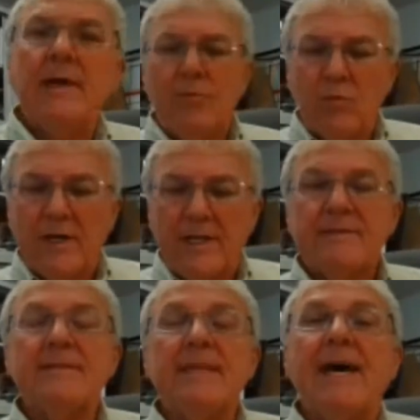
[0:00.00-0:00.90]

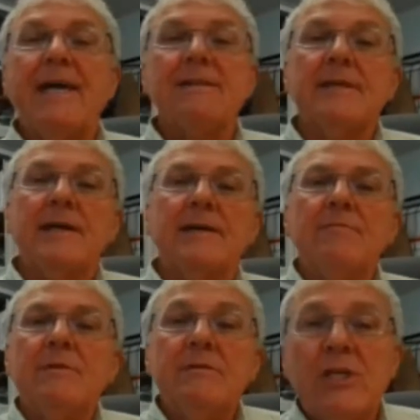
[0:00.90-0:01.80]
ones that
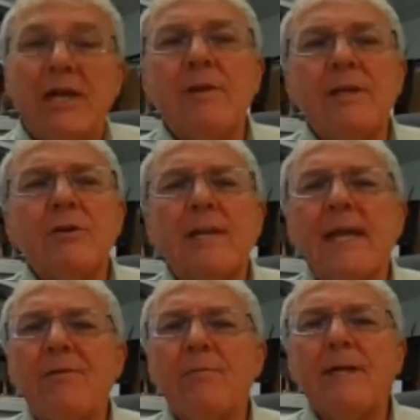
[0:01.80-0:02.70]
generally you're going to
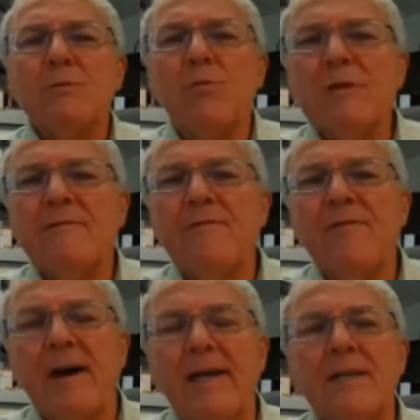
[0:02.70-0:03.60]
have a much more
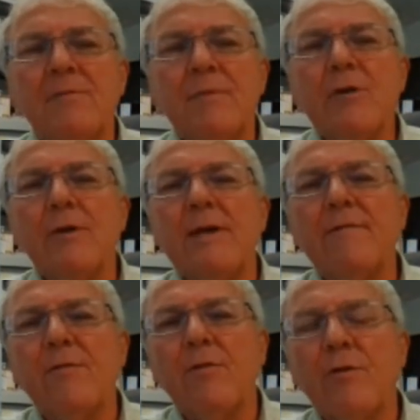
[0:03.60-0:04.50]
defined
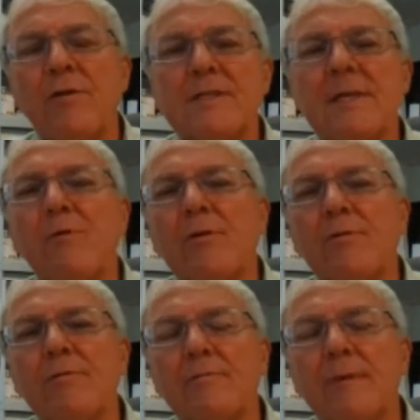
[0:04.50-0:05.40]
period for
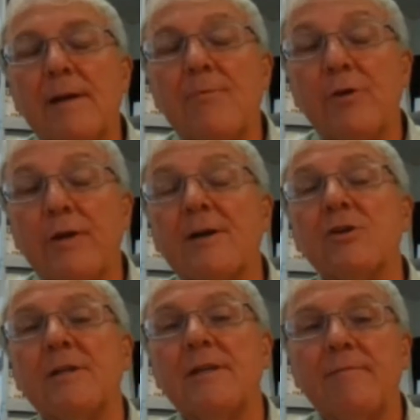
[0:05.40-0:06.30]
summer
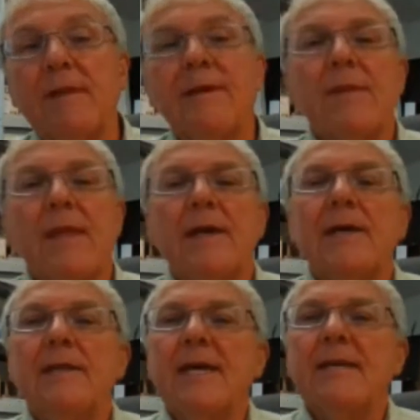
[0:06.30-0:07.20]
production.
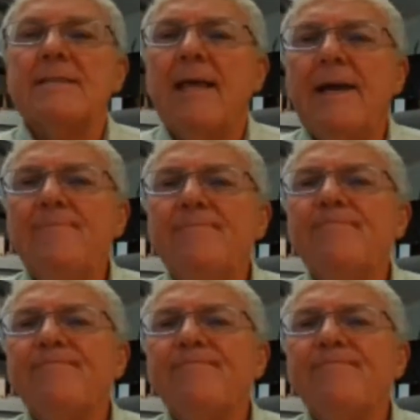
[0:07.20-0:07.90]
Next slide.